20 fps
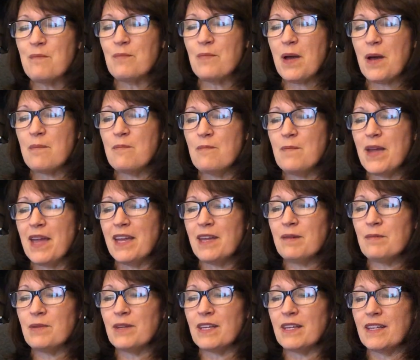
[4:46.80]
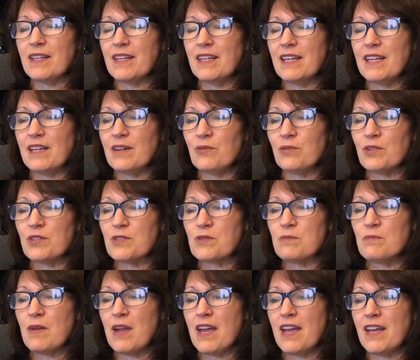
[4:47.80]
But maybe it was
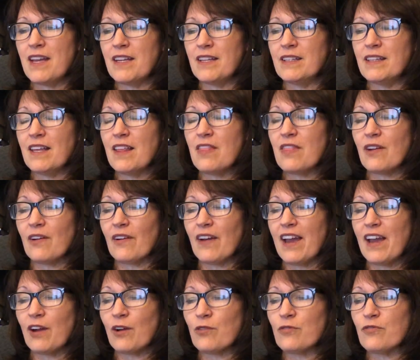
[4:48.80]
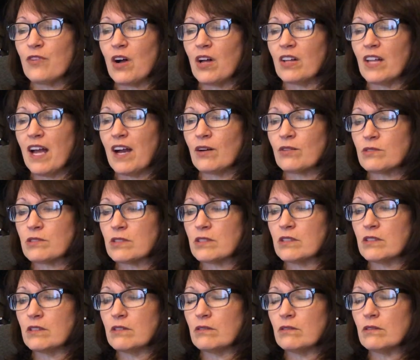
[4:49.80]
made their hair fall out
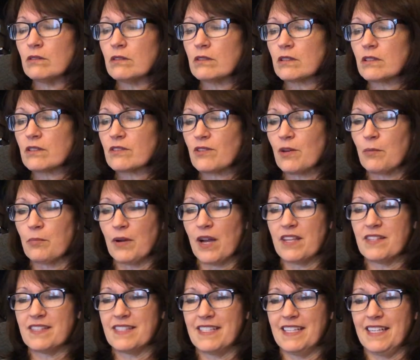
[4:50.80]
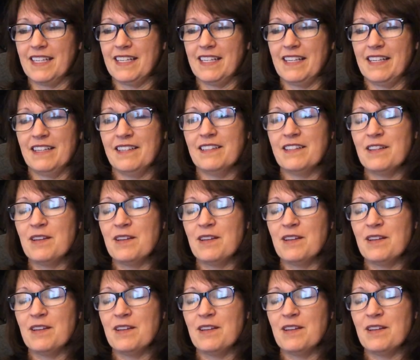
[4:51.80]
or their breath stinky.